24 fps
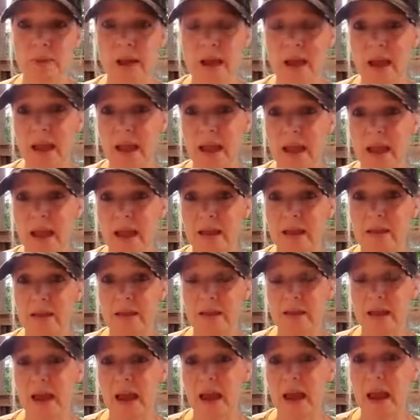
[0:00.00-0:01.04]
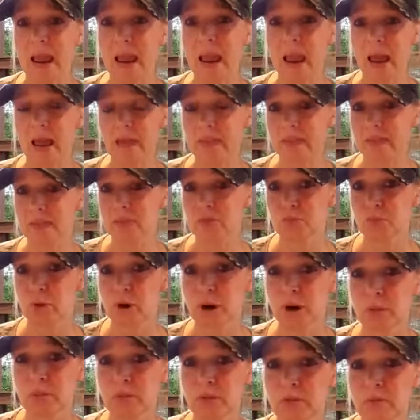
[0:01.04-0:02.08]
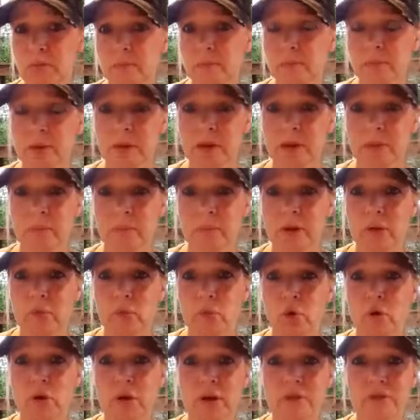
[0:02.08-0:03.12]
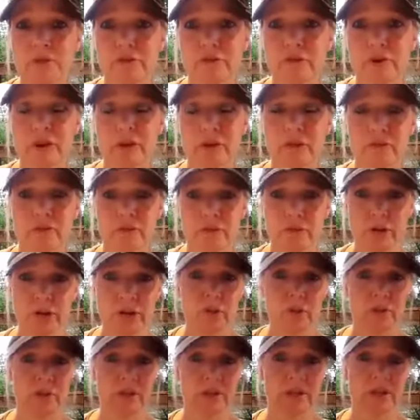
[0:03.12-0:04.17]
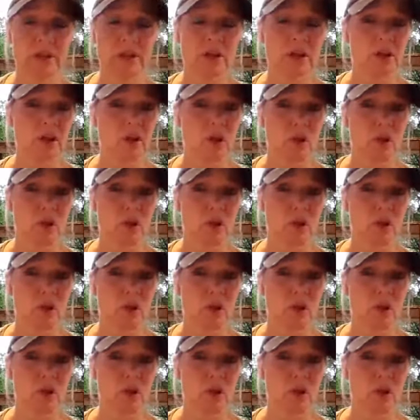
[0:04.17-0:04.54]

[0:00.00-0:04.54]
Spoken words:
I had this problem and woke up frequently